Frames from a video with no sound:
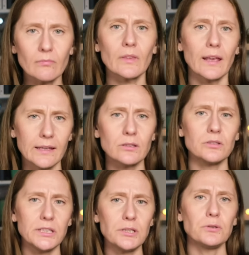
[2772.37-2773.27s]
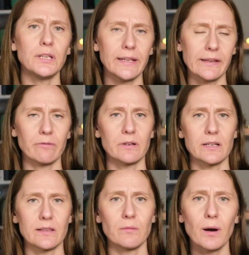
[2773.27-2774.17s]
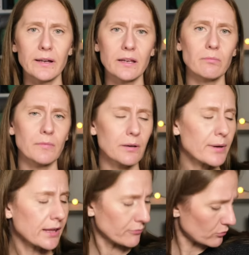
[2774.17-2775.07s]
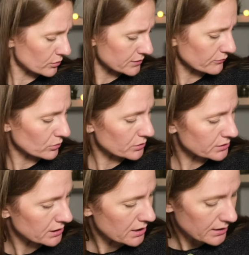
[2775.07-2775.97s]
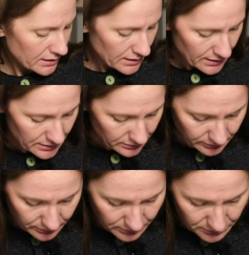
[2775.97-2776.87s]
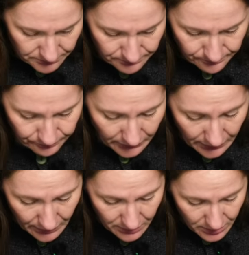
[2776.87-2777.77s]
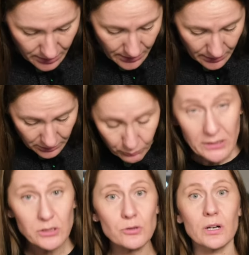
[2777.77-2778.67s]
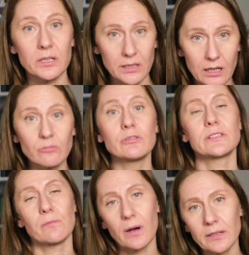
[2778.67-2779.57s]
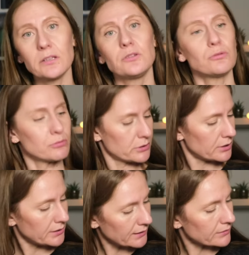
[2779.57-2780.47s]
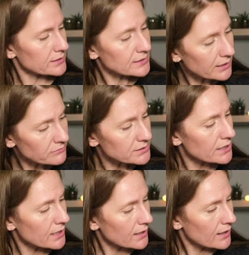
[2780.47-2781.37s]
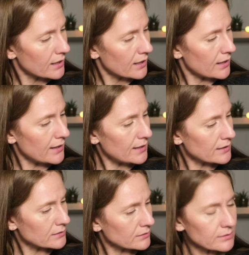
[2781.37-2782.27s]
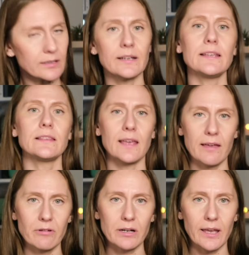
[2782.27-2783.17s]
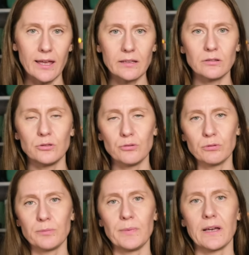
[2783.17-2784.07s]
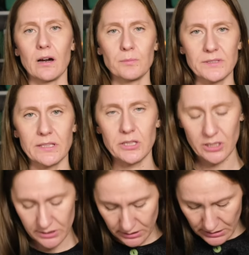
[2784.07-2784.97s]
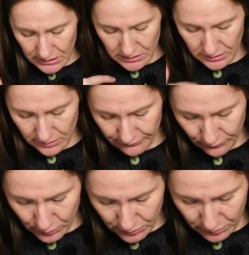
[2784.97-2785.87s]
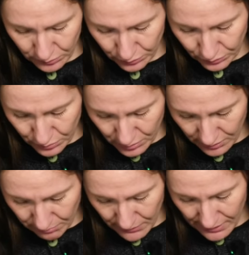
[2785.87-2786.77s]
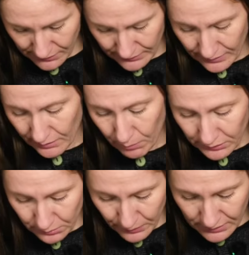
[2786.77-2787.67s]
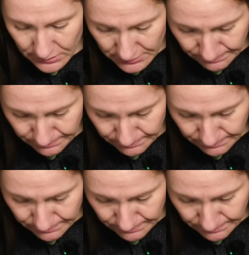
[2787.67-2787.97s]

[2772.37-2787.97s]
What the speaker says: and continue knitting the body back and forth, of course. And yeah, and once you are done with the body, you would knit the sleeves. And in the very end, you would pick up stitches here in the front to make the button bands.